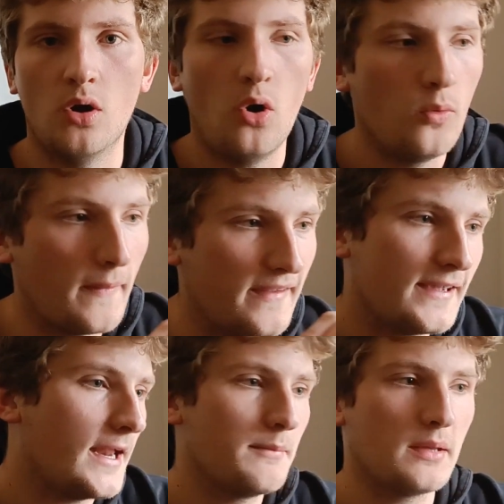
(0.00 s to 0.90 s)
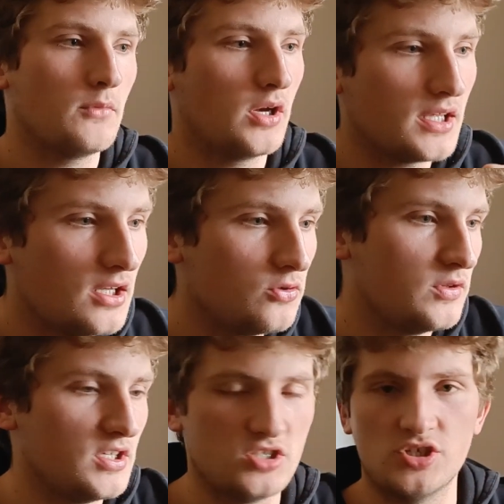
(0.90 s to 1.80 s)
Oh, I gotta make money, gotta
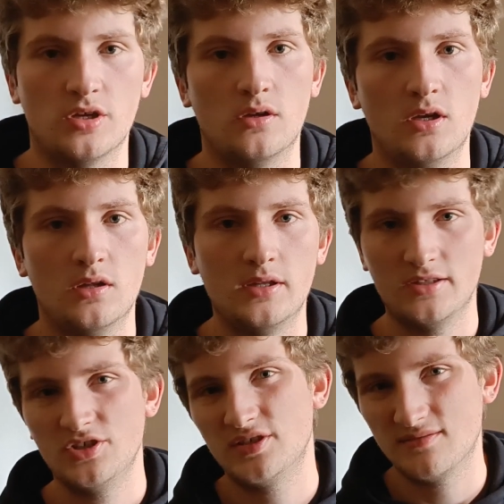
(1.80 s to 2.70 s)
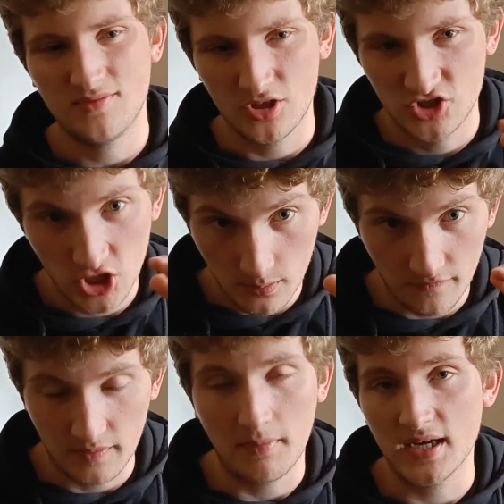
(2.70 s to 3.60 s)
do this shit. Like, just on top
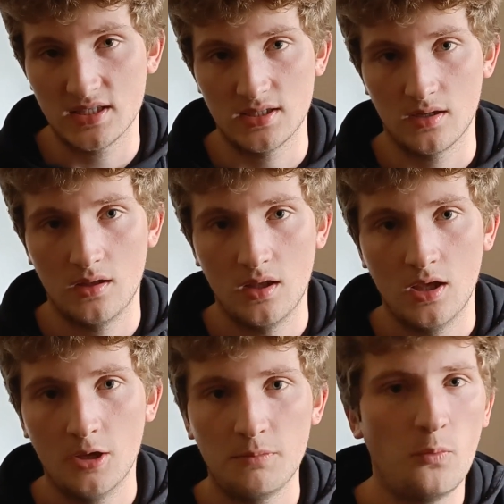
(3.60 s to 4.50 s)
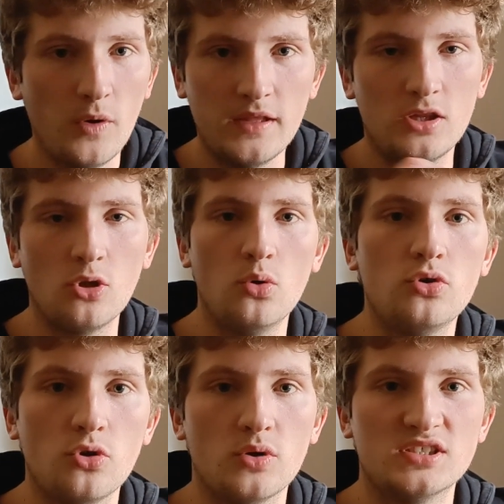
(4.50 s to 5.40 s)
of it mindset. But what they
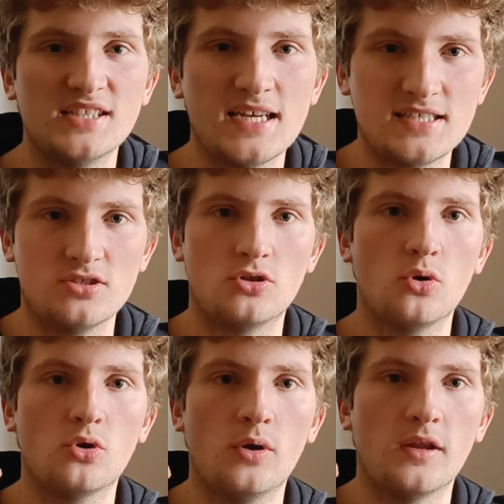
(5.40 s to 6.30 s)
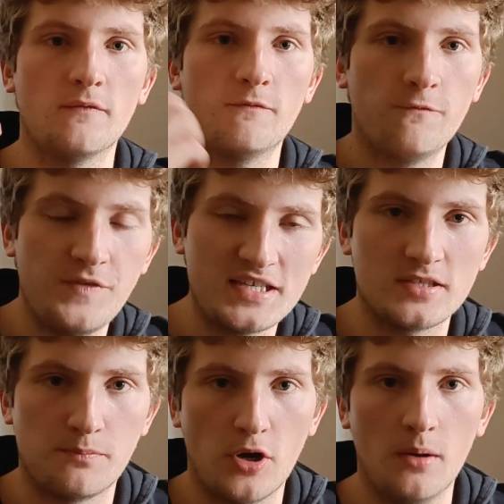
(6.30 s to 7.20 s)
don't do is they actually don't go in and fix
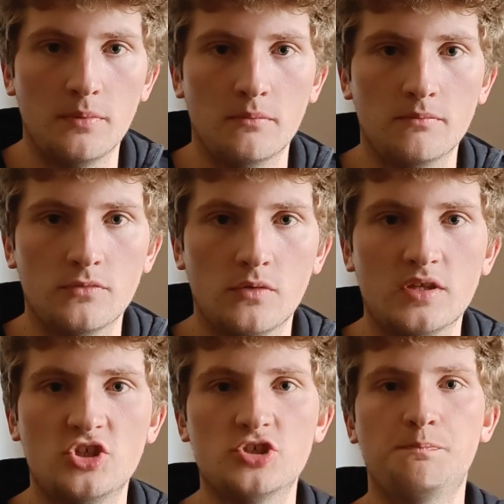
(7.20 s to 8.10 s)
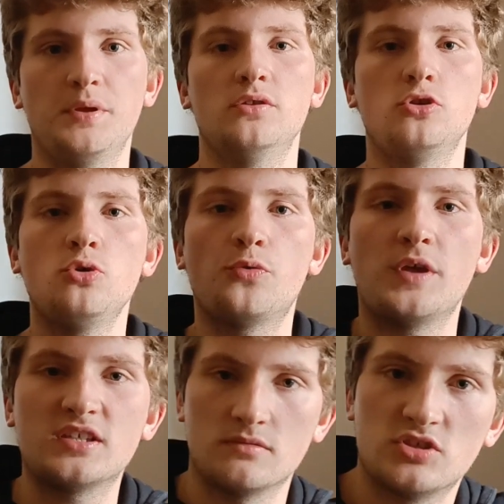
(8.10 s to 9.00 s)
the problem. No, they just build new
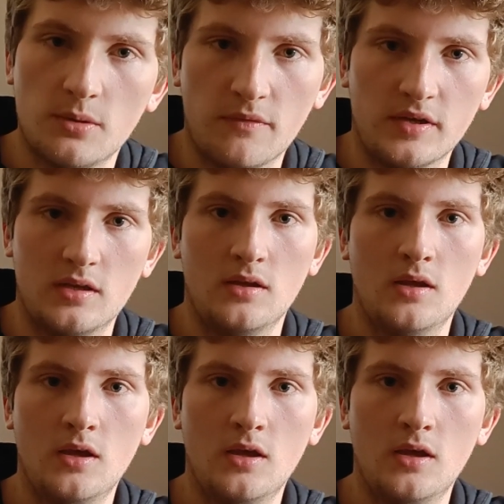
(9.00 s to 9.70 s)
things on top of it.